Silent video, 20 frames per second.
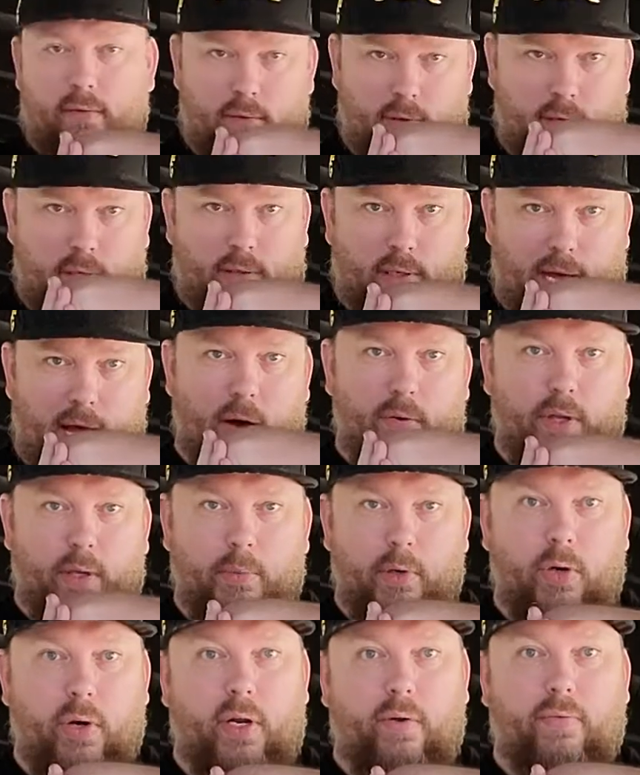allow them to
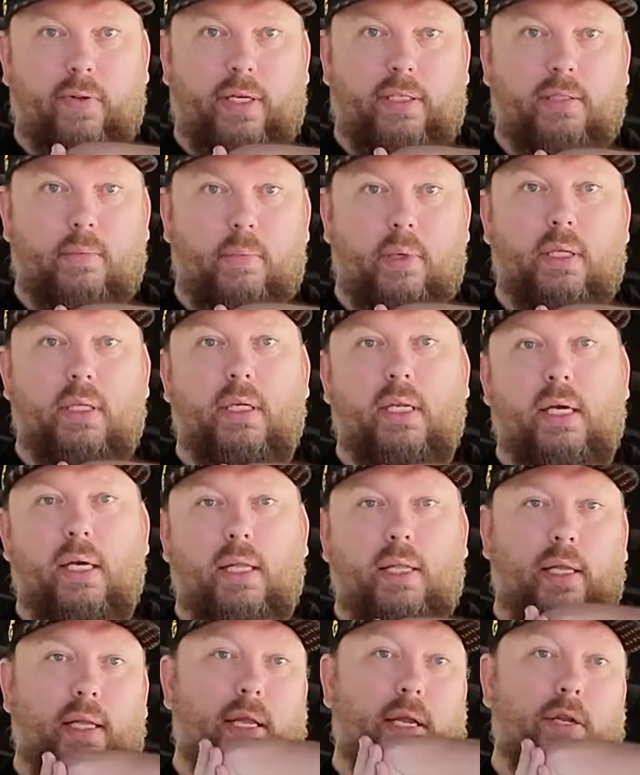create flexibility, and
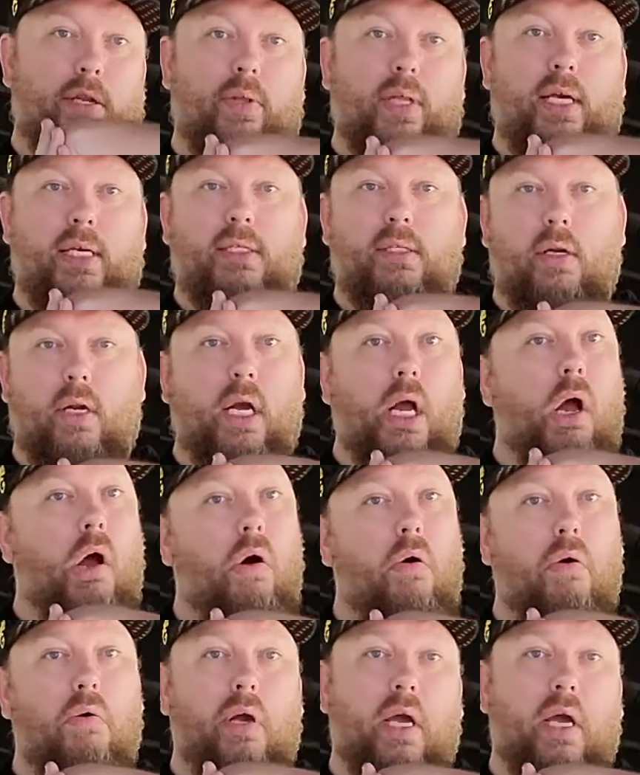then they do these and they're like, oh,